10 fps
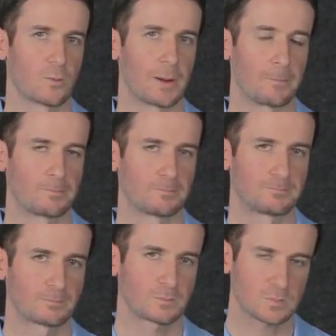one.
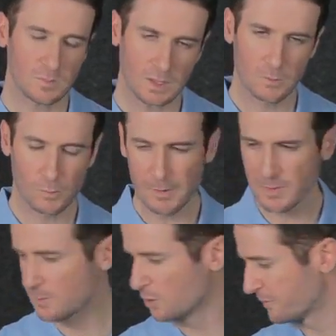When
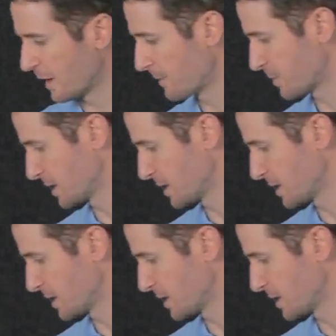we move up